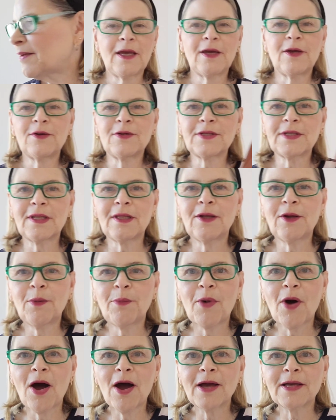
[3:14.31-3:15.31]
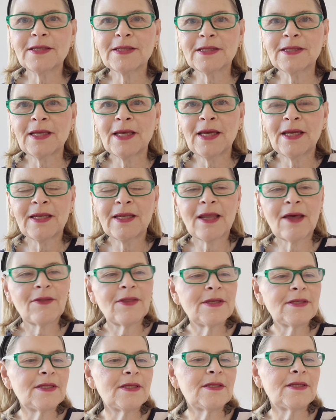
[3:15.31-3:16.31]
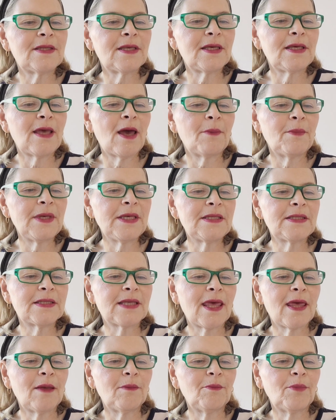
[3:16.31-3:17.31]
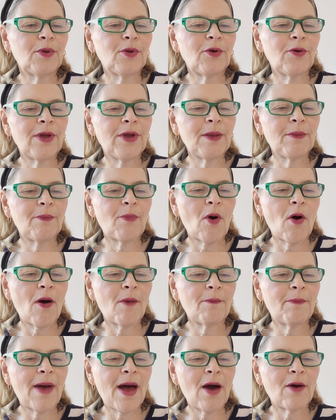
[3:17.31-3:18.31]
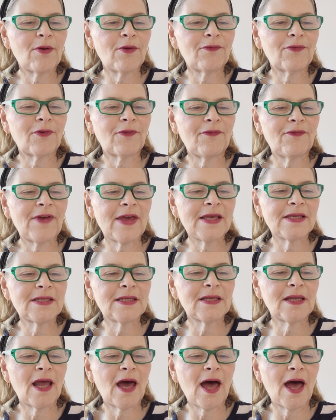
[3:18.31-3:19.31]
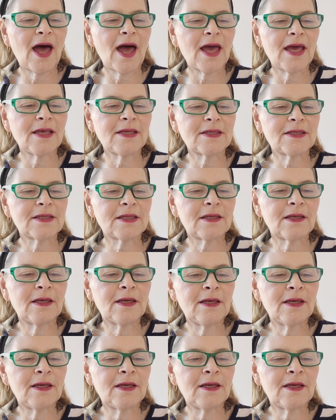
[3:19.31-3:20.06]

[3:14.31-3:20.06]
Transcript: Here's the little box. Now this is the Yummy Skin Blurring Balm Powder for face and eyes.